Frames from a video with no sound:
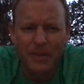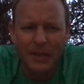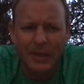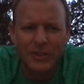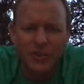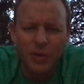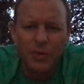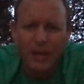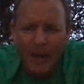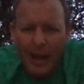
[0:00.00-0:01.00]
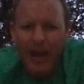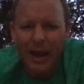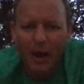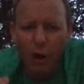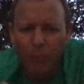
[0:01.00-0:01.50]
And so
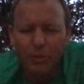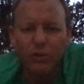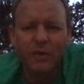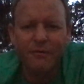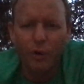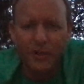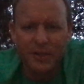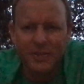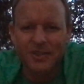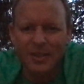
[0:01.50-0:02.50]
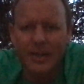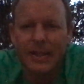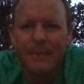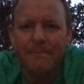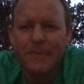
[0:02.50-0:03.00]
I hope you'll look forward to this
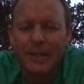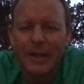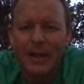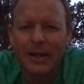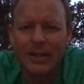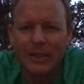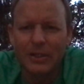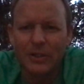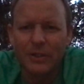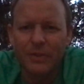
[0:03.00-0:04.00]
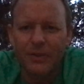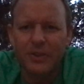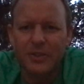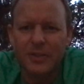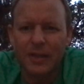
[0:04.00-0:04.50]
study here
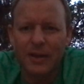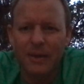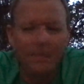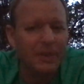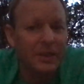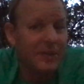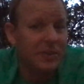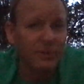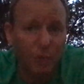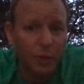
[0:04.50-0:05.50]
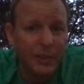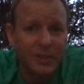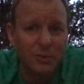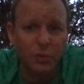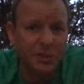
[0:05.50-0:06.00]
the next several
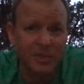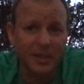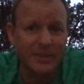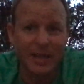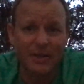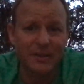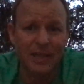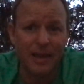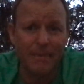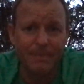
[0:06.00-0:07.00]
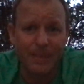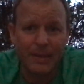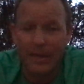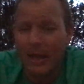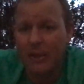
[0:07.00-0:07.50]
weeks. We're just going to take our time
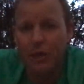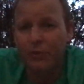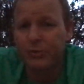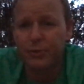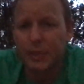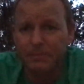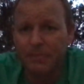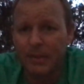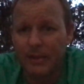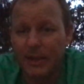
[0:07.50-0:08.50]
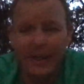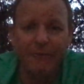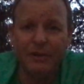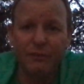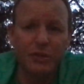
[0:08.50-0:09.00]
and go through it. And
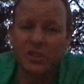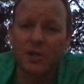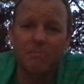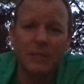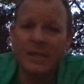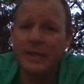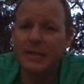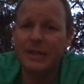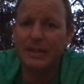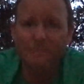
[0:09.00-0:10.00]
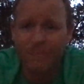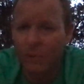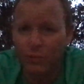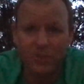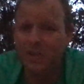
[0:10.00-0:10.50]
even if we start meeting again,
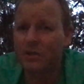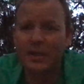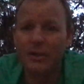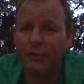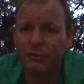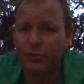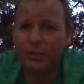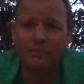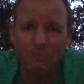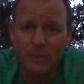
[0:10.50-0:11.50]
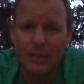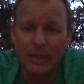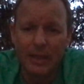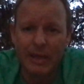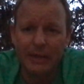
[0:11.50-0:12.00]
we're still going to go through it.
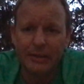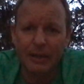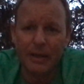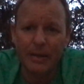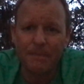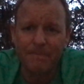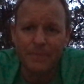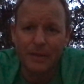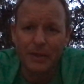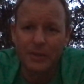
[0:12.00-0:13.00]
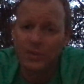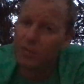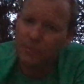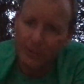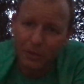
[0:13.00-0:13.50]
And so
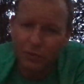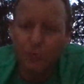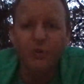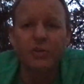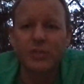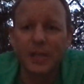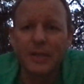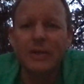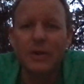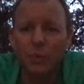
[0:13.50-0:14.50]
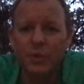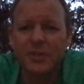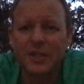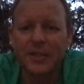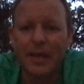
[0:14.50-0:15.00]
Monday through Thursday, we'll
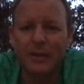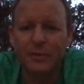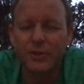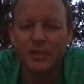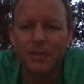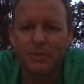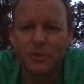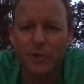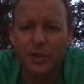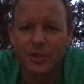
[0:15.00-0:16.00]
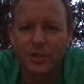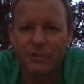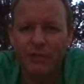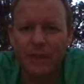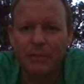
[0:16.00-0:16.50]
send out a little something to our church
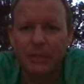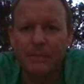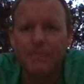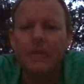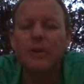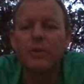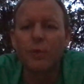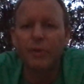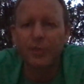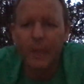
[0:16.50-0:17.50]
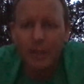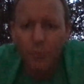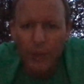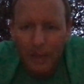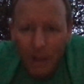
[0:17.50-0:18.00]
family. Northlake,
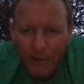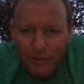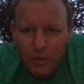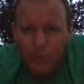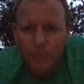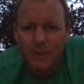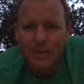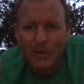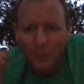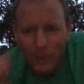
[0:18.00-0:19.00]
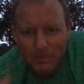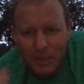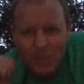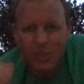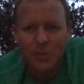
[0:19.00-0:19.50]
we love you. We
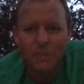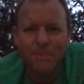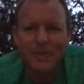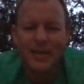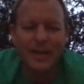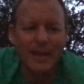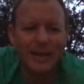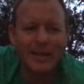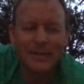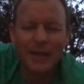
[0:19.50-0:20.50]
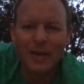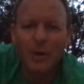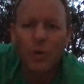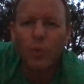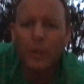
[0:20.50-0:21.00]
miss you. And
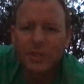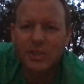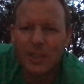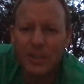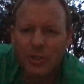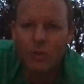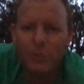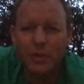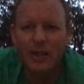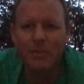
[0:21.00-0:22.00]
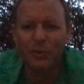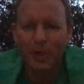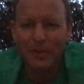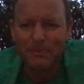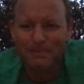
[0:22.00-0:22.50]
we'll see you in the morning.